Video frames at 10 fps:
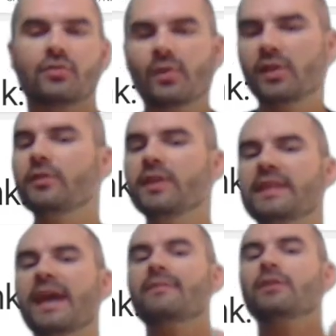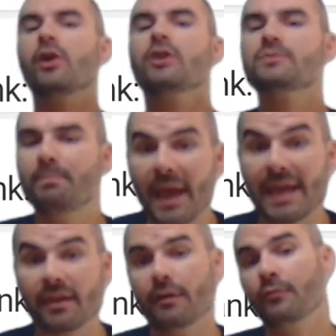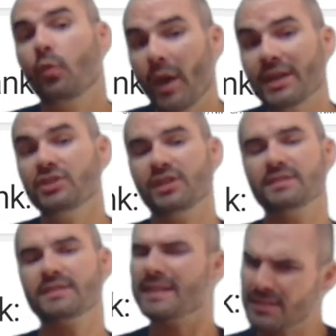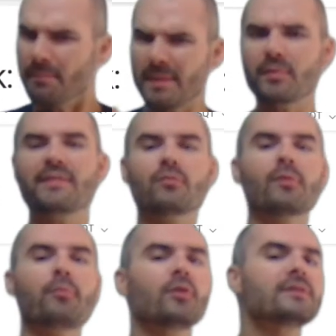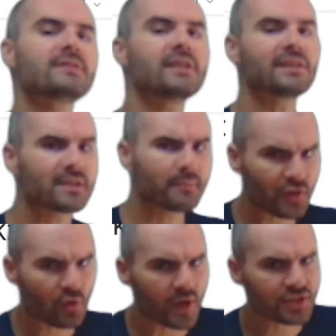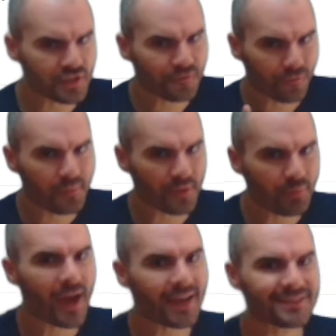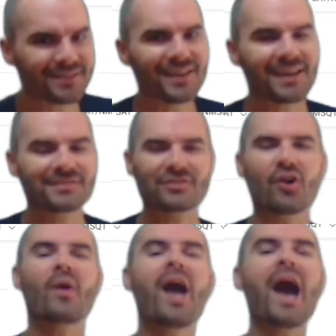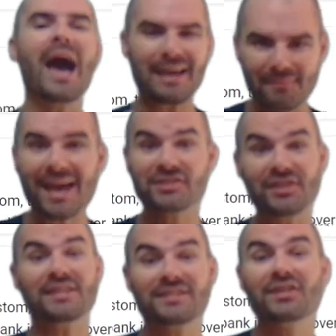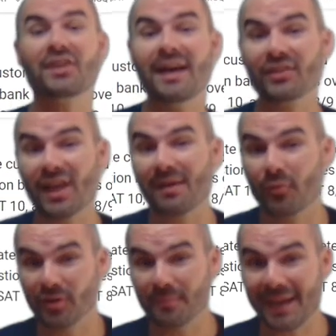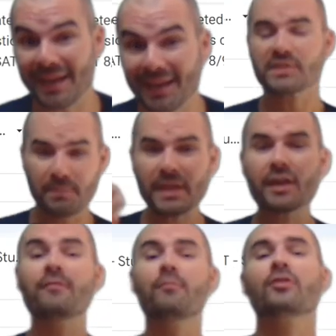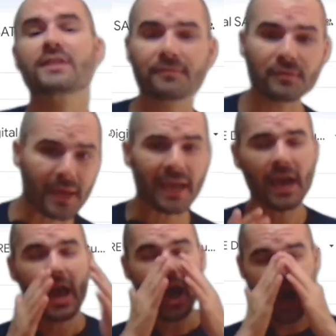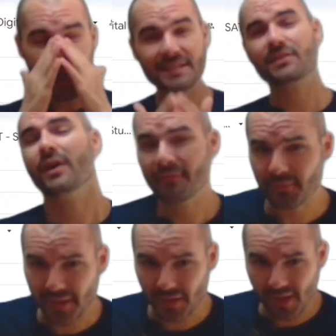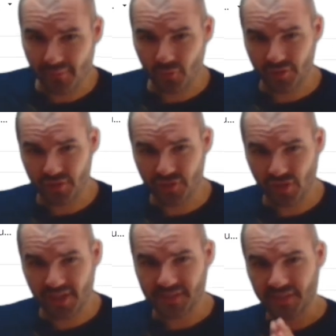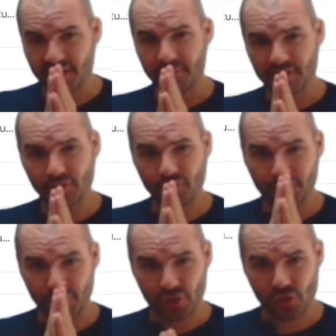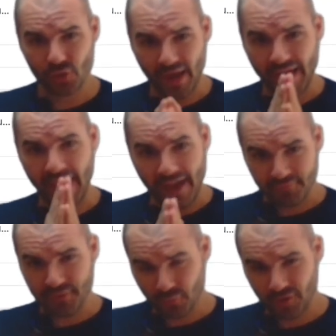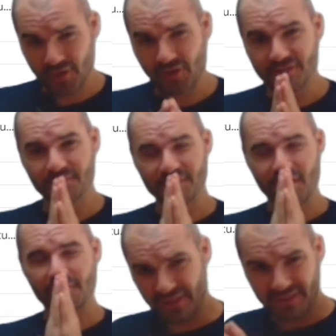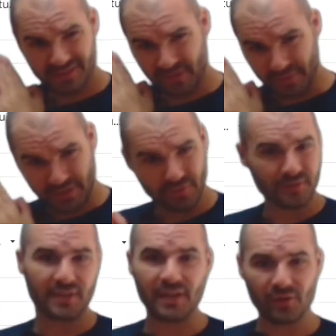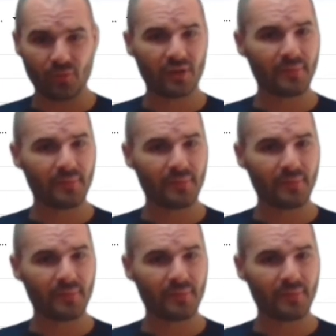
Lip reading: So clearly they have a large bank of questions. And some people even reported seeing some of the questions from the practice test. So I imagine they still have a lot more to make. Speaking of more stuff to make, I still have to make a lot more digital SAT material for you. I have been working on some stuff that it's gonna be used in one of